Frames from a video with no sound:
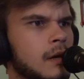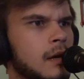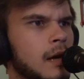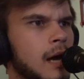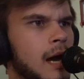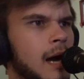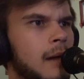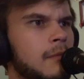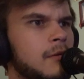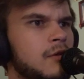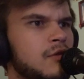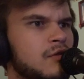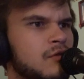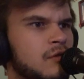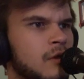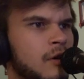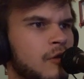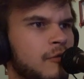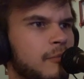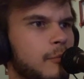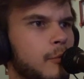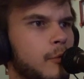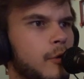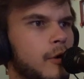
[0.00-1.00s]
I'm just
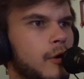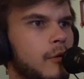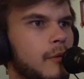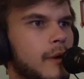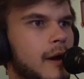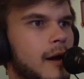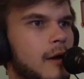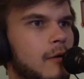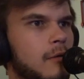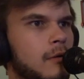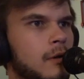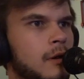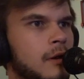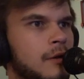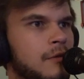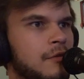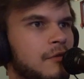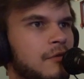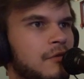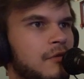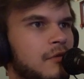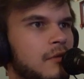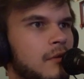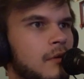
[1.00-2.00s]
exploring around,
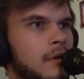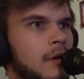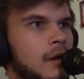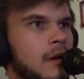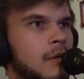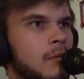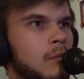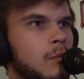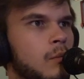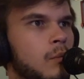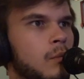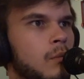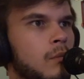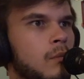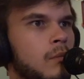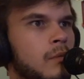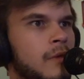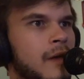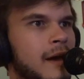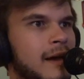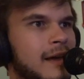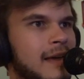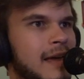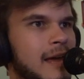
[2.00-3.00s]
because
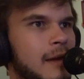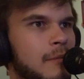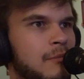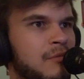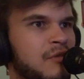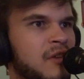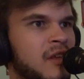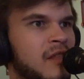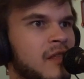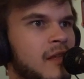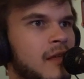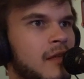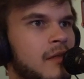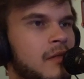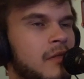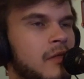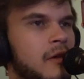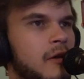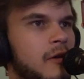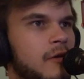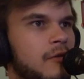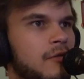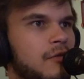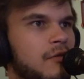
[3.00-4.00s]
that game said that
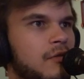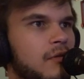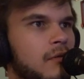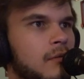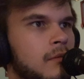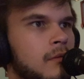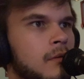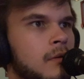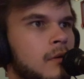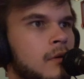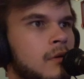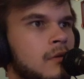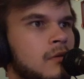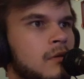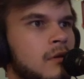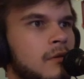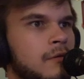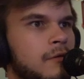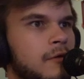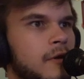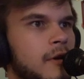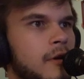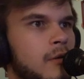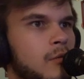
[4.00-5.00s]
there's
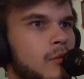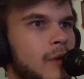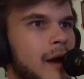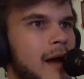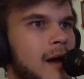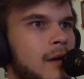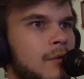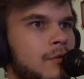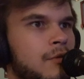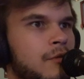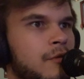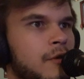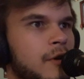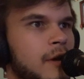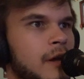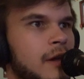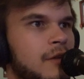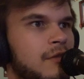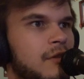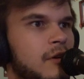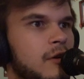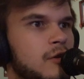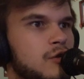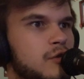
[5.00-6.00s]
different routes for
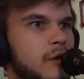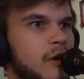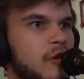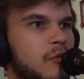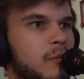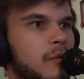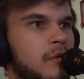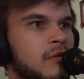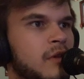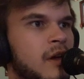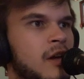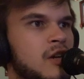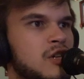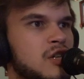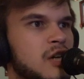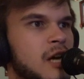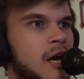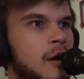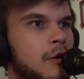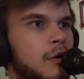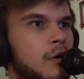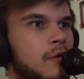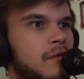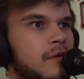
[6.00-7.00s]
easier transportation. I
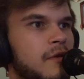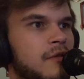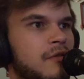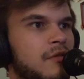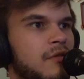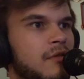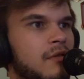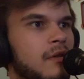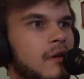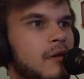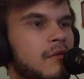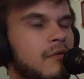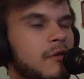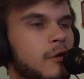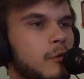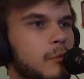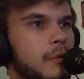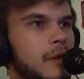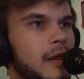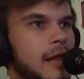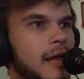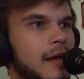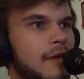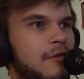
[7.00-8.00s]
don't know if there'd
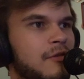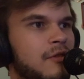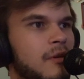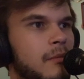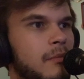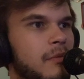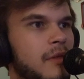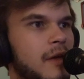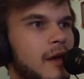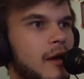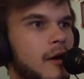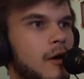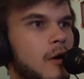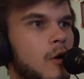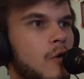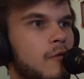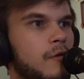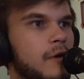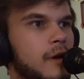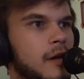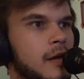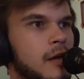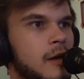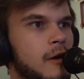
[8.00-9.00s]
be like something
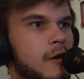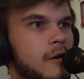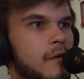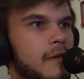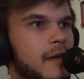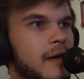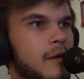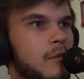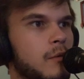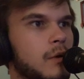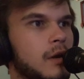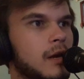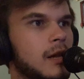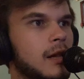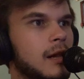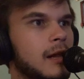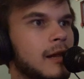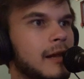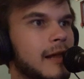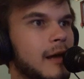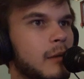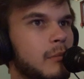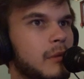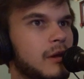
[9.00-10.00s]
over here that would
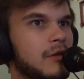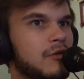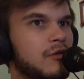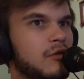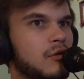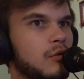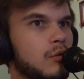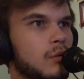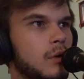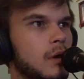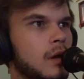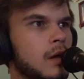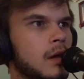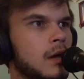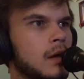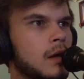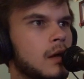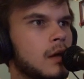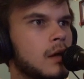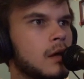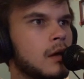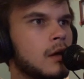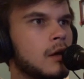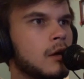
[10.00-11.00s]
allow me to
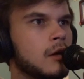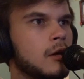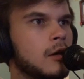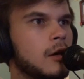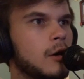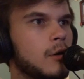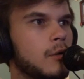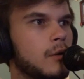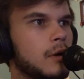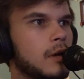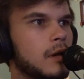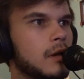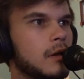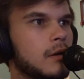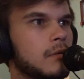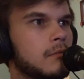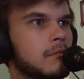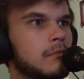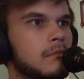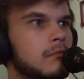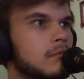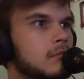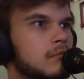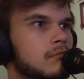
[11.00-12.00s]
go to
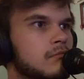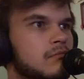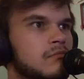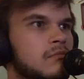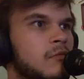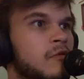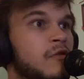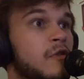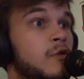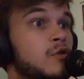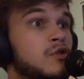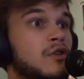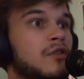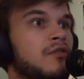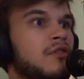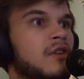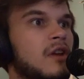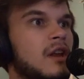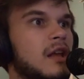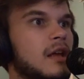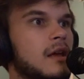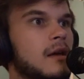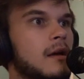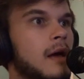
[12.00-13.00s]
Fuchsia
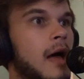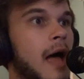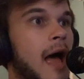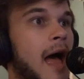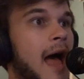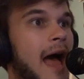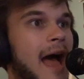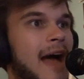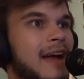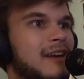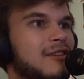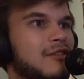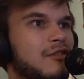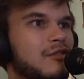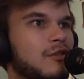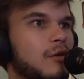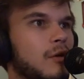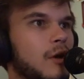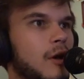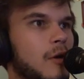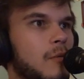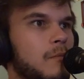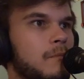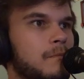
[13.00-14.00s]
City. I just don't
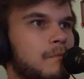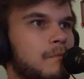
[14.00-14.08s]
know.